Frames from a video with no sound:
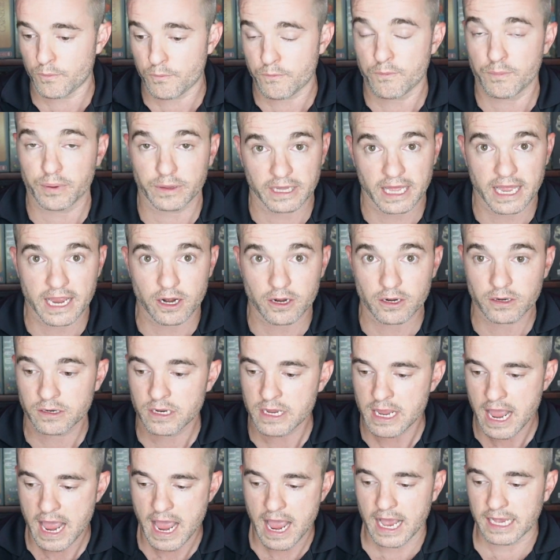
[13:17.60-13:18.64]
player
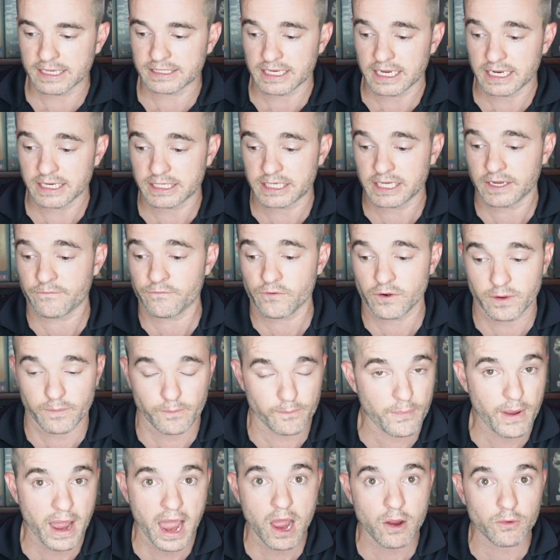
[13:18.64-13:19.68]
has a different
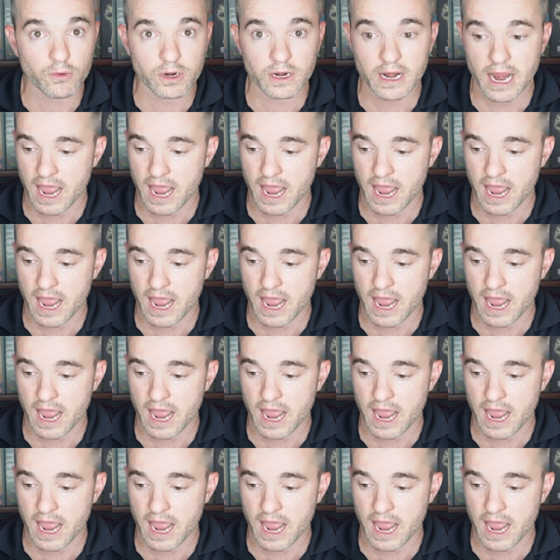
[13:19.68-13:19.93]
power,